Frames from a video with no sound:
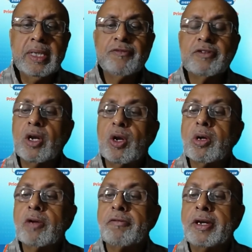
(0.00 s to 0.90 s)
left a
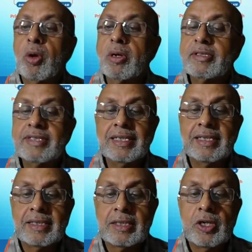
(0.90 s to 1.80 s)
lot of
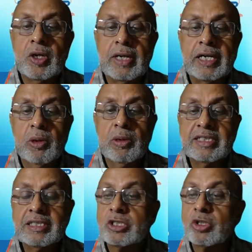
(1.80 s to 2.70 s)

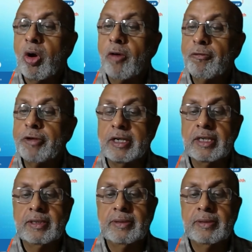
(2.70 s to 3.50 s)
adolescents orphaned.